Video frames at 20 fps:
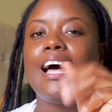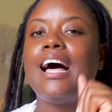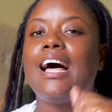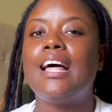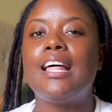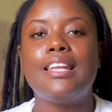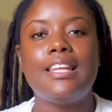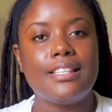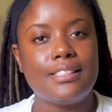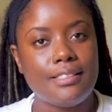
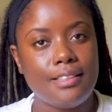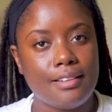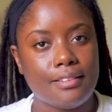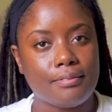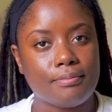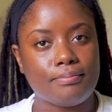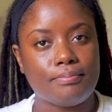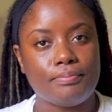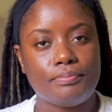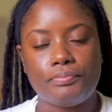Listen,
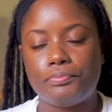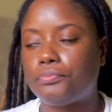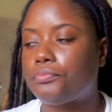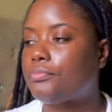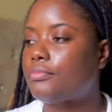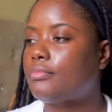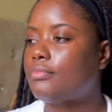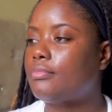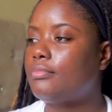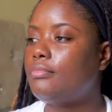
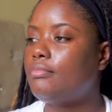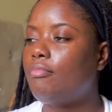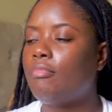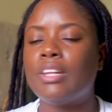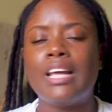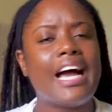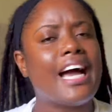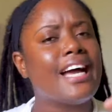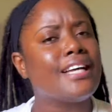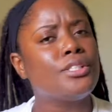
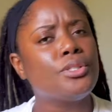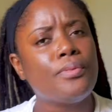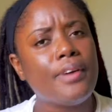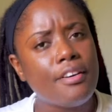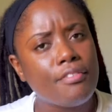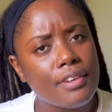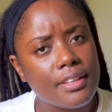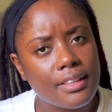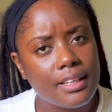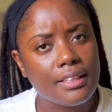I do
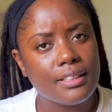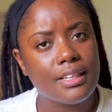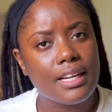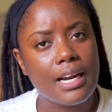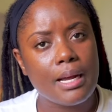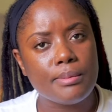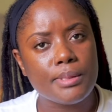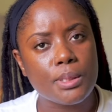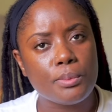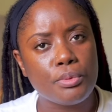everything that
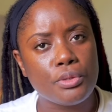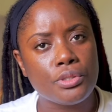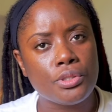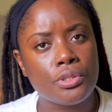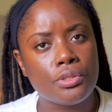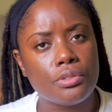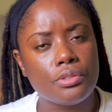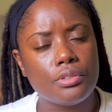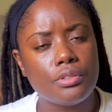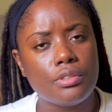I'm supposed to
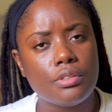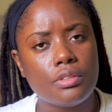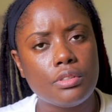do,